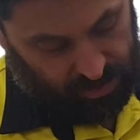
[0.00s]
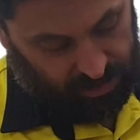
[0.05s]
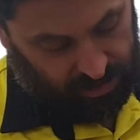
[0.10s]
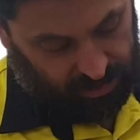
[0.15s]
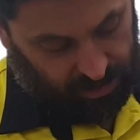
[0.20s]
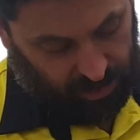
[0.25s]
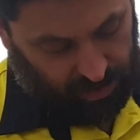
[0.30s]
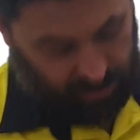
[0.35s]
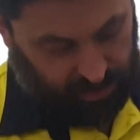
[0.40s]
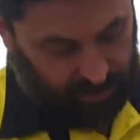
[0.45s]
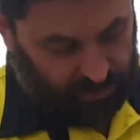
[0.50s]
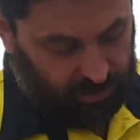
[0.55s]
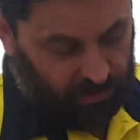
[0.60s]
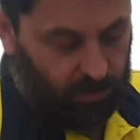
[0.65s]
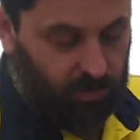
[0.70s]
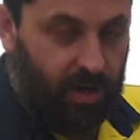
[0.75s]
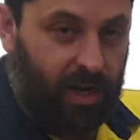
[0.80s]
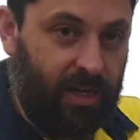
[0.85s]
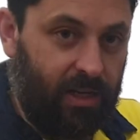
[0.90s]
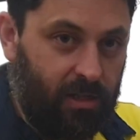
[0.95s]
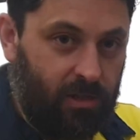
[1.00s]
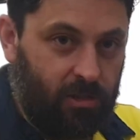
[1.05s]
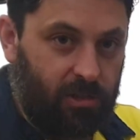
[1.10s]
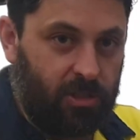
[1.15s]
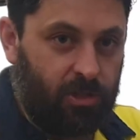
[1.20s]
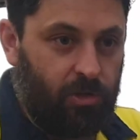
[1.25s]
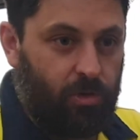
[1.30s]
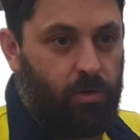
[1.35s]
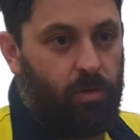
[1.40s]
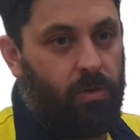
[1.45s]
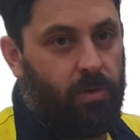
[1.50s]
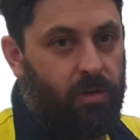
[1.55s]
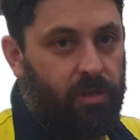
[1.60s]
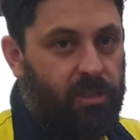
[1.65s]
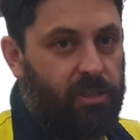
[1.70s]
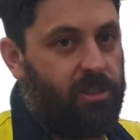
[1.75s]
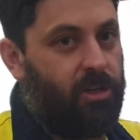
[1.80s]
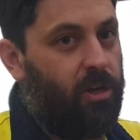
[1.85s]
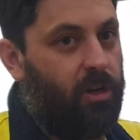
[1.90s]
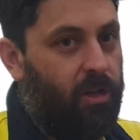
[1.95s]
So it's a great little saw,
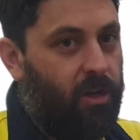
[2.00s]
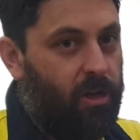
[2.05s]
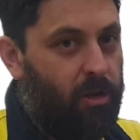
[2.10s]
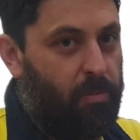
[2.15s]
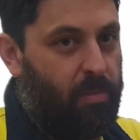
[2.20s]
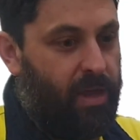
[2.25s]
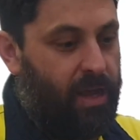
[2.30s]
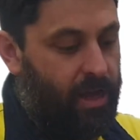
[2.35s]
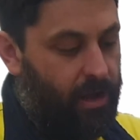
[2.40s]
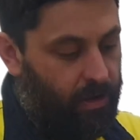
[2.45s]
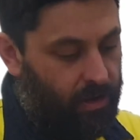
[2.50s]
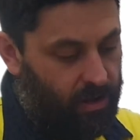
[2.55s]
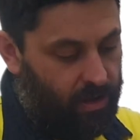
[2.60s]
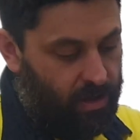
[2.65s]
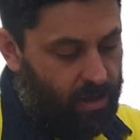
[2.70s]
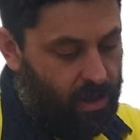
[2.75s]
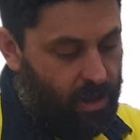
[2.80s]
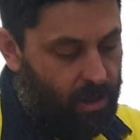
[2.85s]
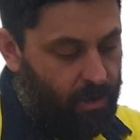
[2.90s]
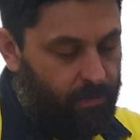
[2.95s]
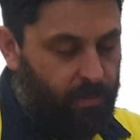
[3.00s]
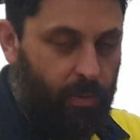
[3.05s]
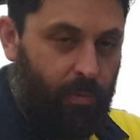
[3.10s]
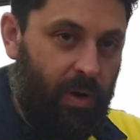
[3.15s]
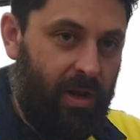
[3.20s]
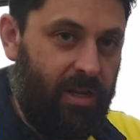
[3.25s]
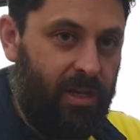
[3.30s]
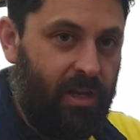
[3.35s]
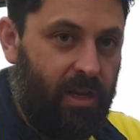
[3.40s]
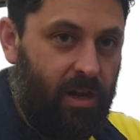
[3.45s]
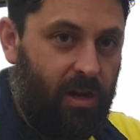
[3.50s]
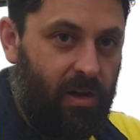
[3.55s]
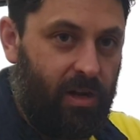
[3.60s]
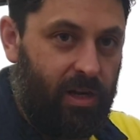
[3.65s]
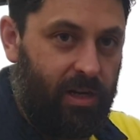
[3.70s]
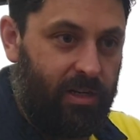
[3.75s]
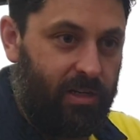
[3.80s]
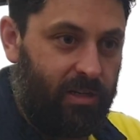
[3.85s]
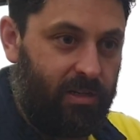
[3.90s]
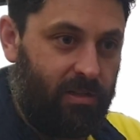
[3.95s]
it's got a lot of power, but when you go
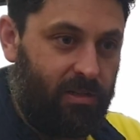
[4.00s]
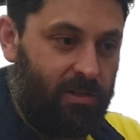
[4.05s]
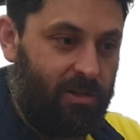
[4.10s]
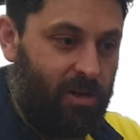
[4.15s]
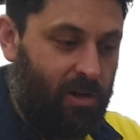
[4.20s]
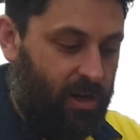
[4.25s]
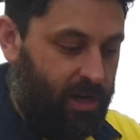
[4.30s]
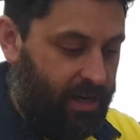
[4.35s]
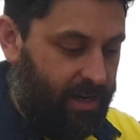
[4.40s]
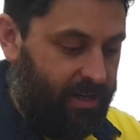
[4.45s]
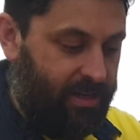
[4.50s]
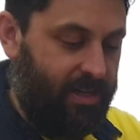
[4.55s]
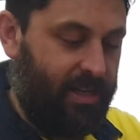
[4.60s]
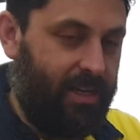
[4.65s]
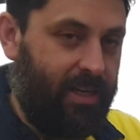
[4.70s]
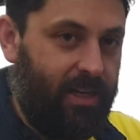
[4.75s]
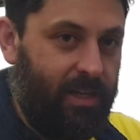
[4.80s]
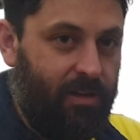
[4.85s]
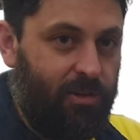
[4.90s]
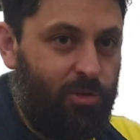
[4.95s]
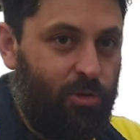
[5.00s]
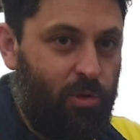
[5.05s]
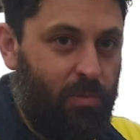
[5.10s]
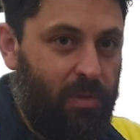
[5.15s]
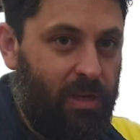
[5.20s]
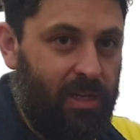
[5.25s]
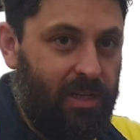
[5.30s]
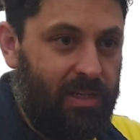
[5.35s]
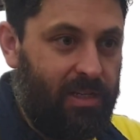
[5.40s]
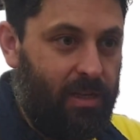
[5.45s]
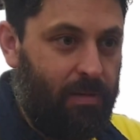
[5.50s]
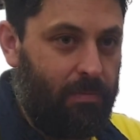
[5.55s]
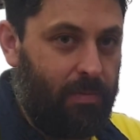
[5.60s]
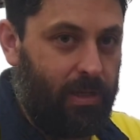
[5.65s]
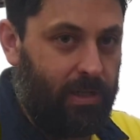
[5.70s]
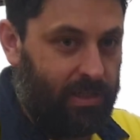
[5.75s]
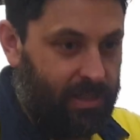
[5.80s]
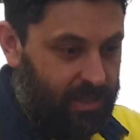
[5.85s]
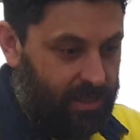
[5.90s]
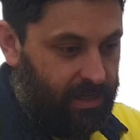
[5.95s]
and try and dig it into a bit of
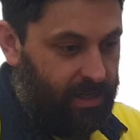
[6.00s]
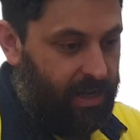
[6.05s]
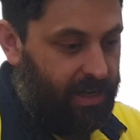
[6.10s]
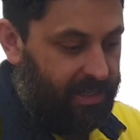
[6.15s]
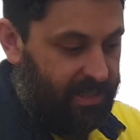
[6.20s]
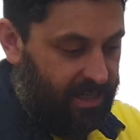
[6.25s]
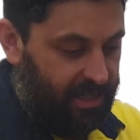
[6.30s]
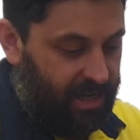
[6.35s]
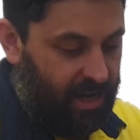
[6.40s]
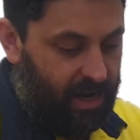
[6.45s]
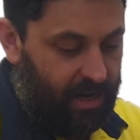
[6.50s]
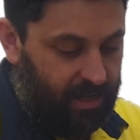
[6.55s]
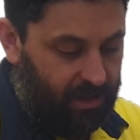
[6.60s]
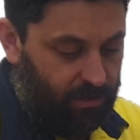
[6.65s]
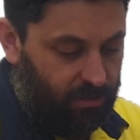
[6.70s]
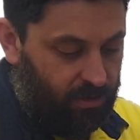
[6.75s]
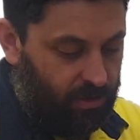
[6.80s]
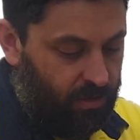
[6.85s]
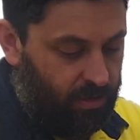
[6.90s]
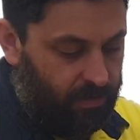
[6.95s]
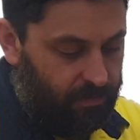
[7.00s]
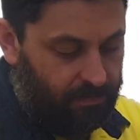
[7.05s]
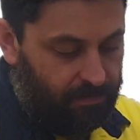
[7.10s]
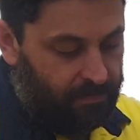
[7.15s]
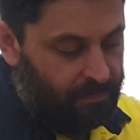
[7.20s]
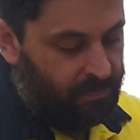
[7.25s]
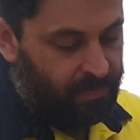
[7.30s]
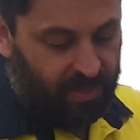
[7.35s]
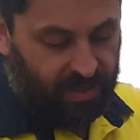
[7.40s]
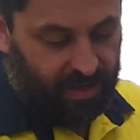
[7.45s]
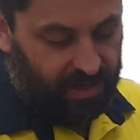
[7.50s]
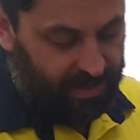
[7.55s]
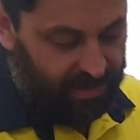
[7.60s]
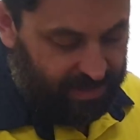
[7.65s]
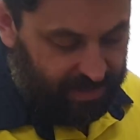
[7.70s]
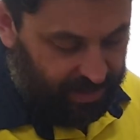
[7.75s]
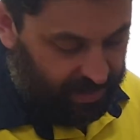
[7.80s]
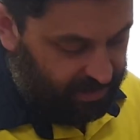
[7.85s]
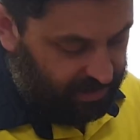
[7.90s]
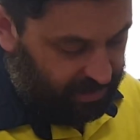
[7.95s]
timber as you're cutting through it, it
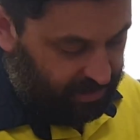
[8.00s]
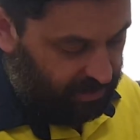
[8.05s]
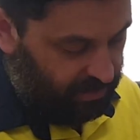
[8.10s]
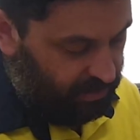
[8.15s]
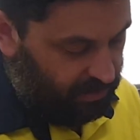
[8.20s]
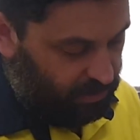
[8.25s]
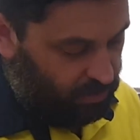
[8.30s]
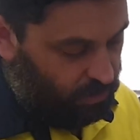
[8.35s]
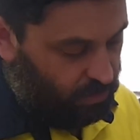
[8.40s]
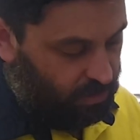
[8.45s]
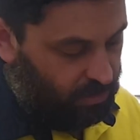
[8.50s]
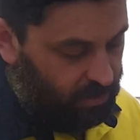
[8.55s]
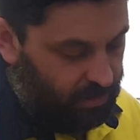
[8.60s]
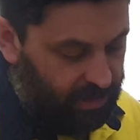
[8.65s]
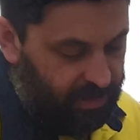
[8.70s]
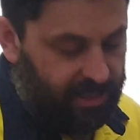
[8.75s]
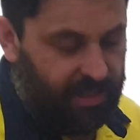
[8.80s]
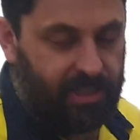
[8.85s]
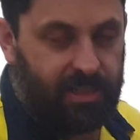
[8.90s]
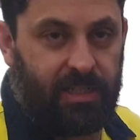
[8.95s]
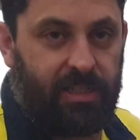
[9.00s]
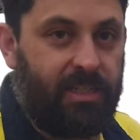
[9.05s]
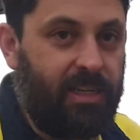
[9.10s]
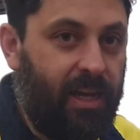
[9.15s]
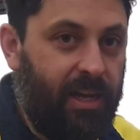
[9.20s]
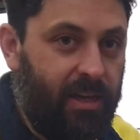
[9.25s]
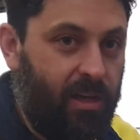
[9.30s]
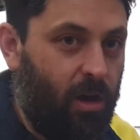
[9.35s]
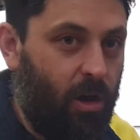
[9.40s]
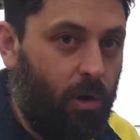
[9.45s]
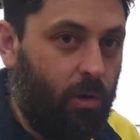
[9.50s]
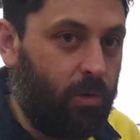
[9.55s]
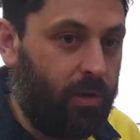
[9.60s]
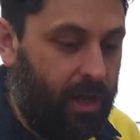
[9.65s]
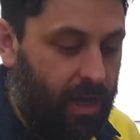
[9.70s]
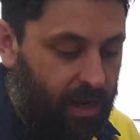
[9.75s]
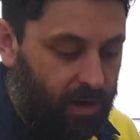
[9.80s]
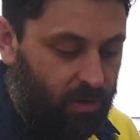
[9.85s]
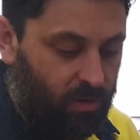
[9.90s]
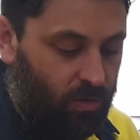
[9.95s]
doesn't take hold
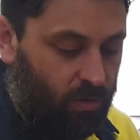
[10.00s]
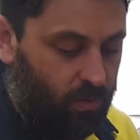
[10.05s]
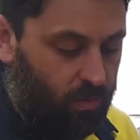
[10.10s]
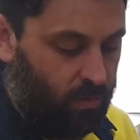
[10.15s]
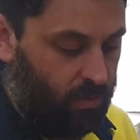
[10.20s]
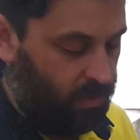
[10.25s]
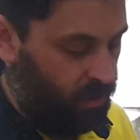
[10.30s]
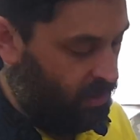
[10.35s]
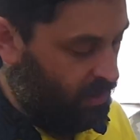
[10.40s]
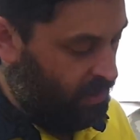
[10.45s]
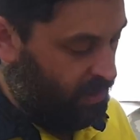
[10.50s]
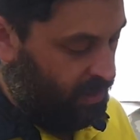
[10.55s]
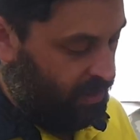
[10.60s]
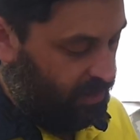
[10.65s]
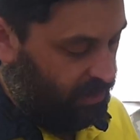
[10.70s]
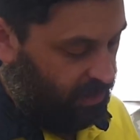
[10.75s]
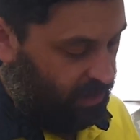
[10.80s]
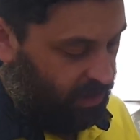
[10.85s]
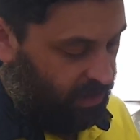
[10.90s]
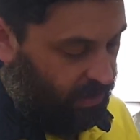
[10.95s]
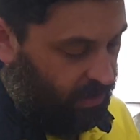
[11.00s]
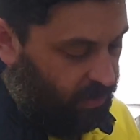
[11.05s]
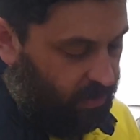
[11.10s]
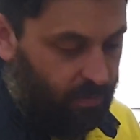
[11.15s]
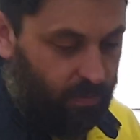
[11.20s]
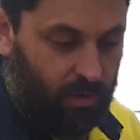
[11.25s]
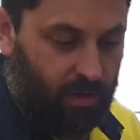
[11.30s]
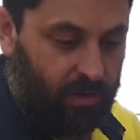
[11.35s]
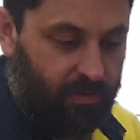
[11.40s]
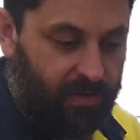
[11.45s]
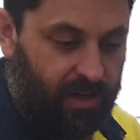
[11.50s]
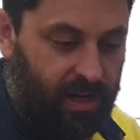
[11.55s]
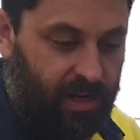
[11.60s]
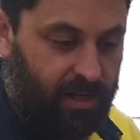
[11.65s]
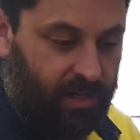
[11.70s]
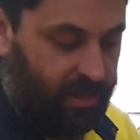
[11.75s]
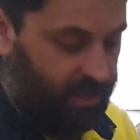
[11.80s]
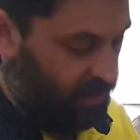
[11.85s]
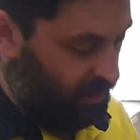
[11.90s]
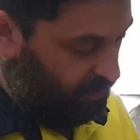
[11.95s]
at all. So what I've
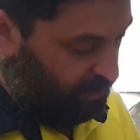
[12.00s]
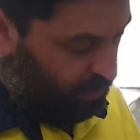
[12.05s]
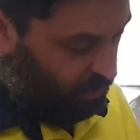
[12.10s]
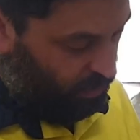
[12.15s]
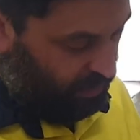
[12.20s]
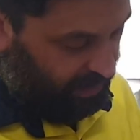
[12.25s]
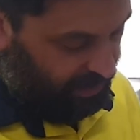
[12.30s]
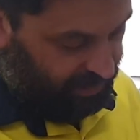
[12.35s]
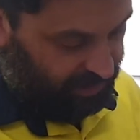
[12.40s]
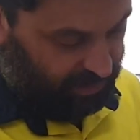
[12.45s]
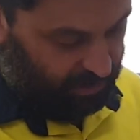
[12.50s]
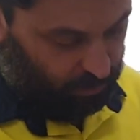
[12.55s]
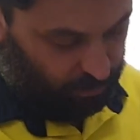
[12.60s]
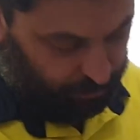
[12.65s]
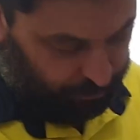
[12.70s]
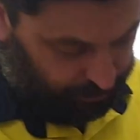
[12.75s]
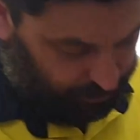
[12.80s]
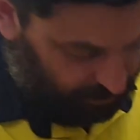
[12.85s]
done is I've bought ourselves